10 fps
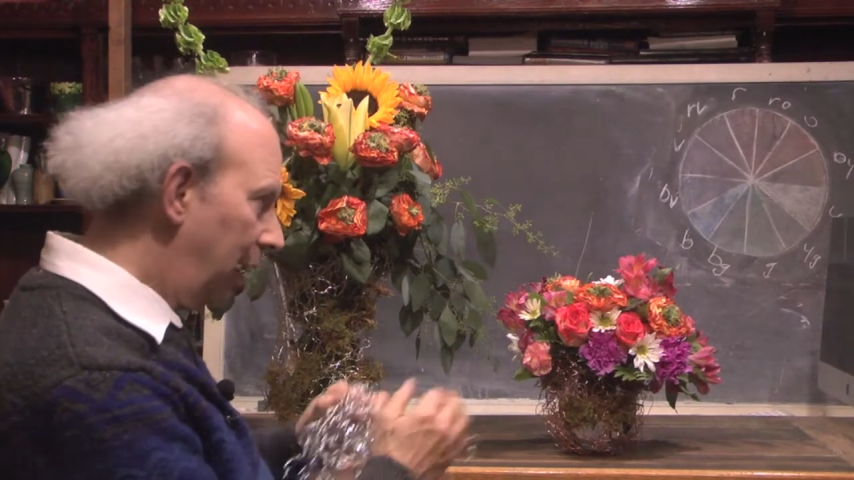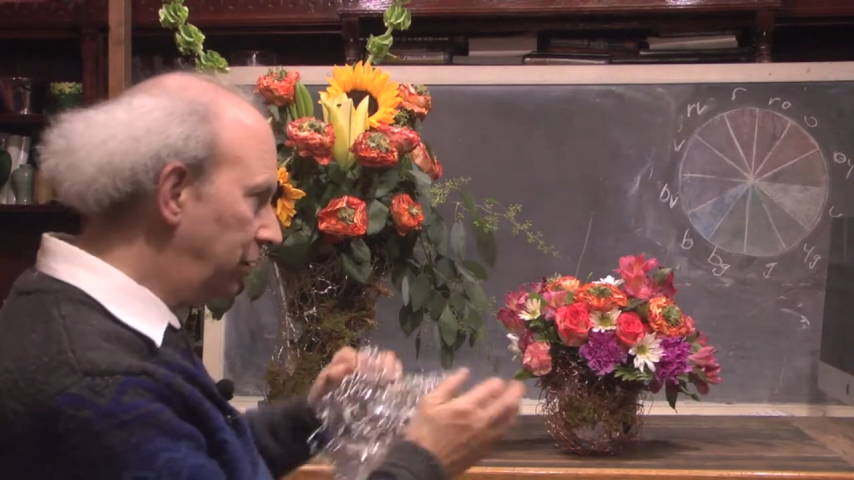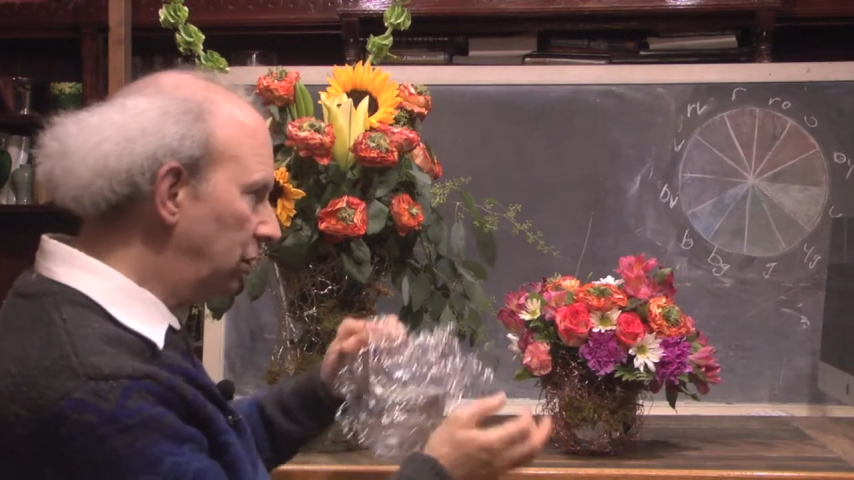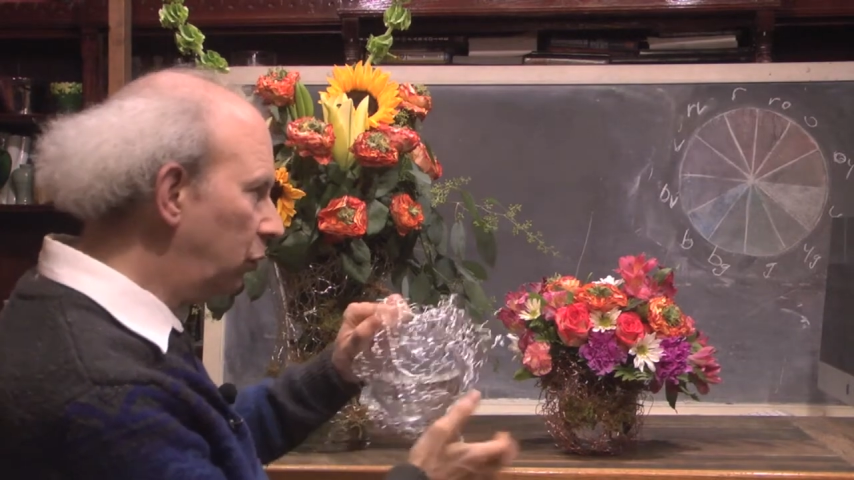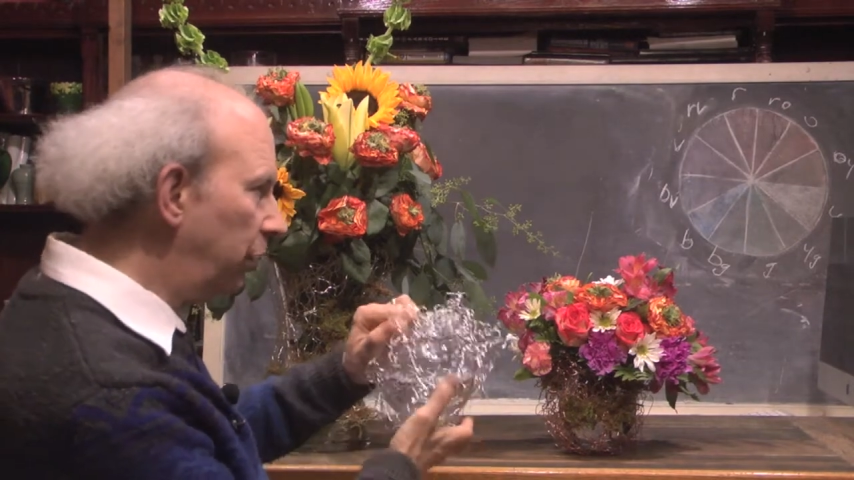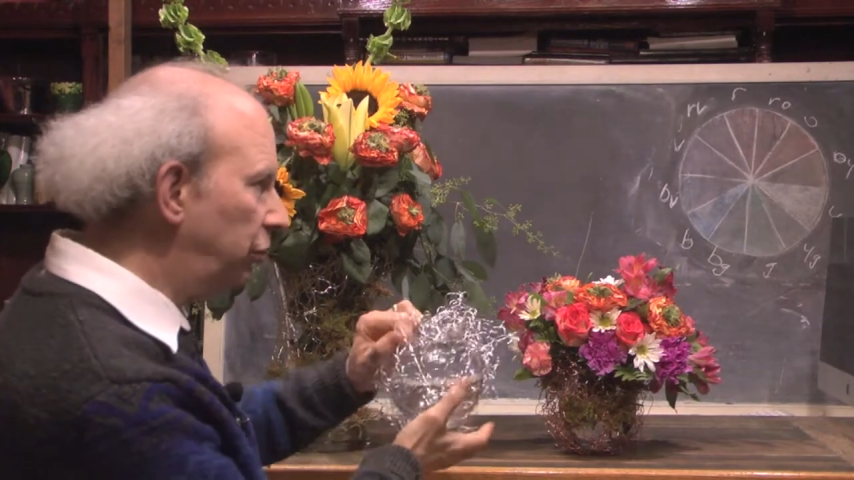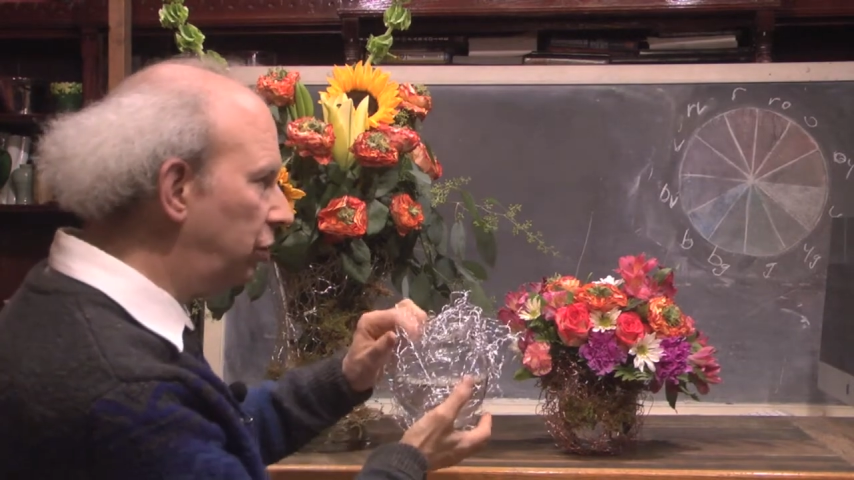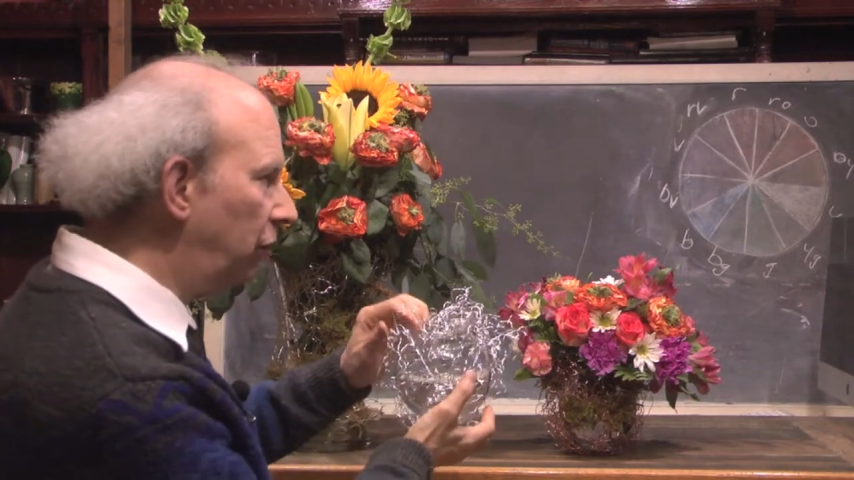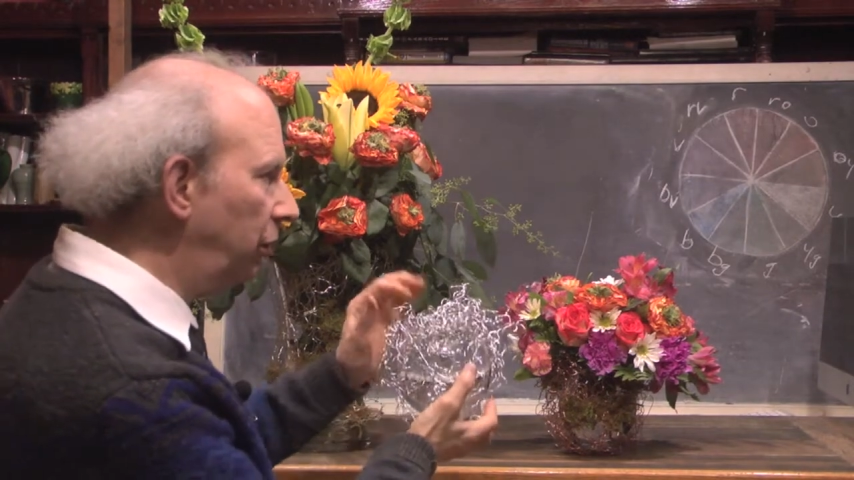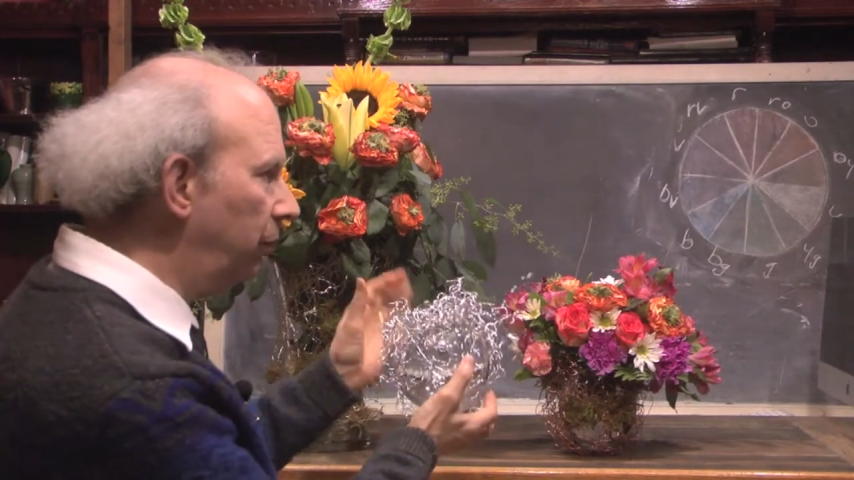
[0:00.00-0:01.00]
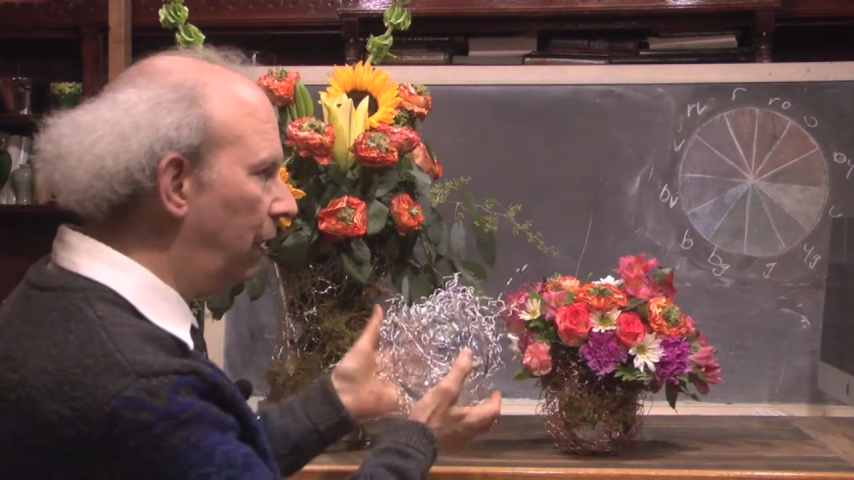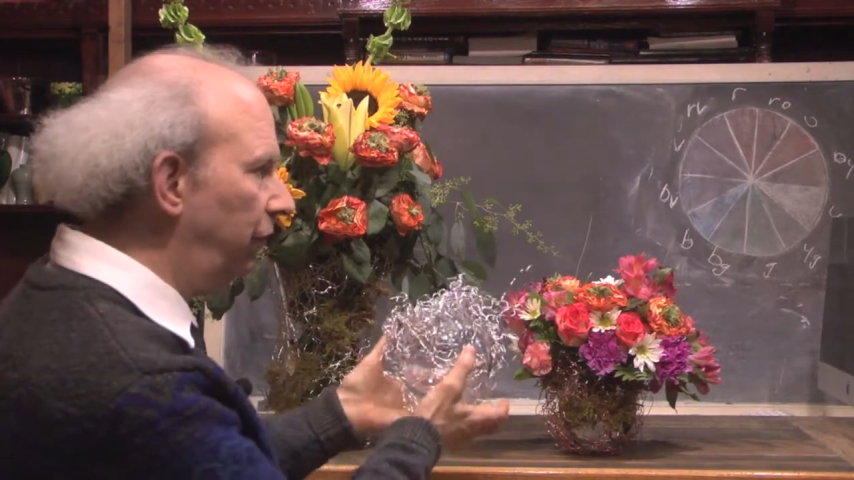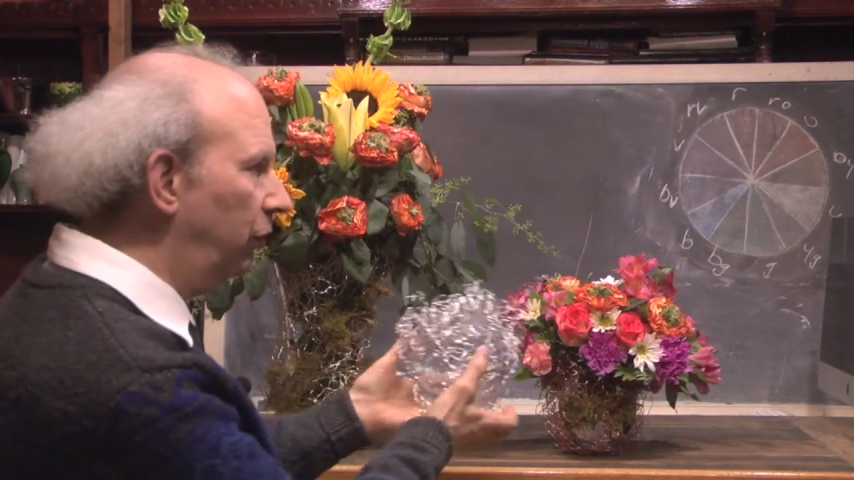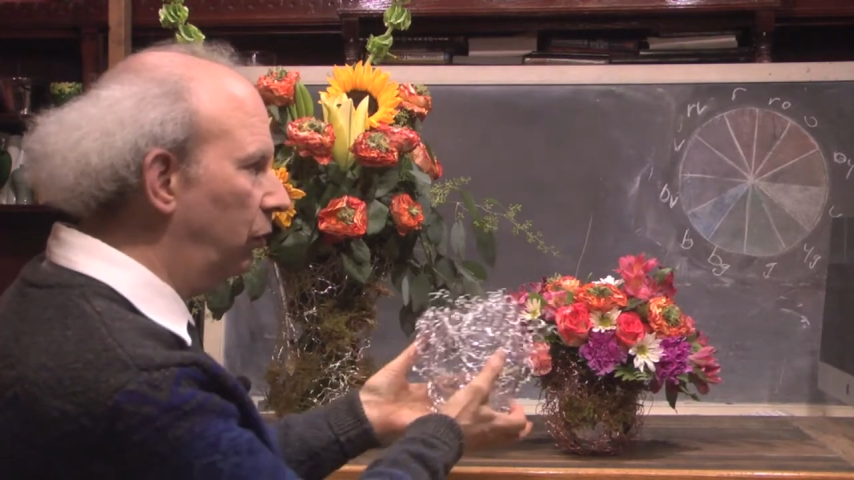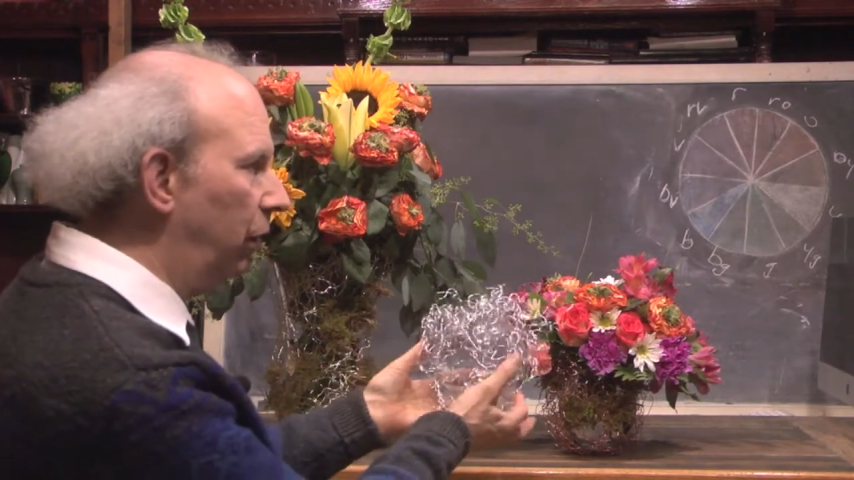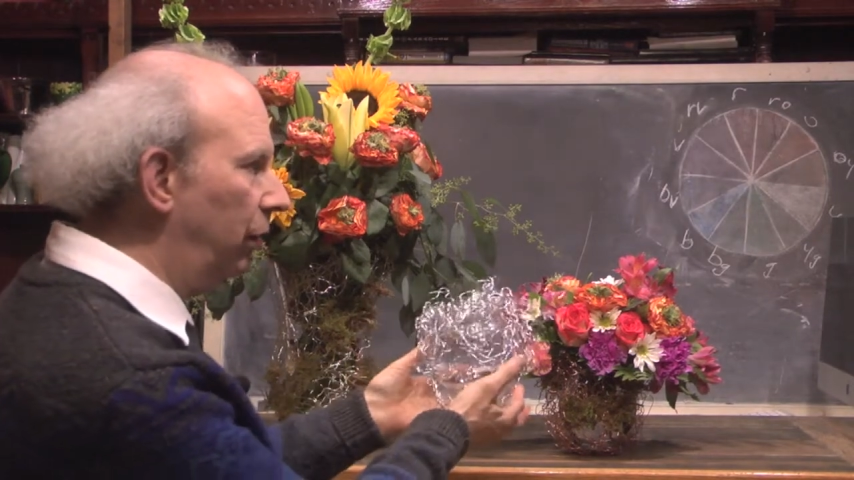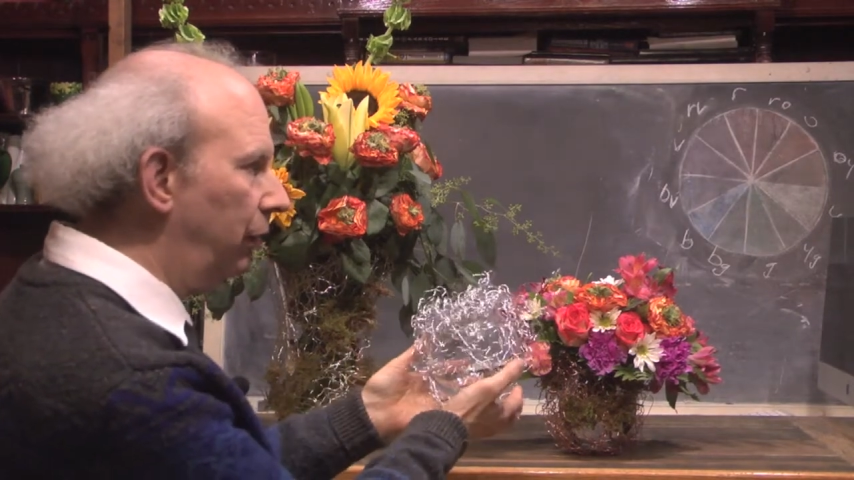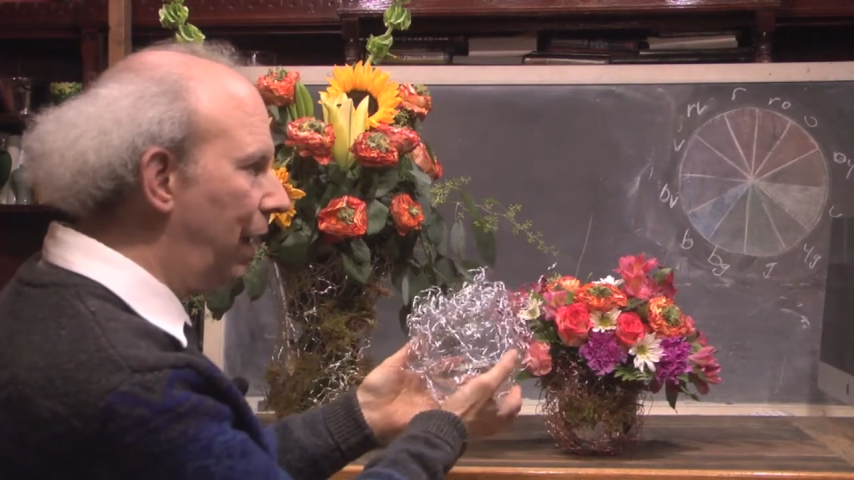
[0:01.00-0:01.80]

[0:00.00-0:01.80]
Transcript: I just want to show you, my viewer,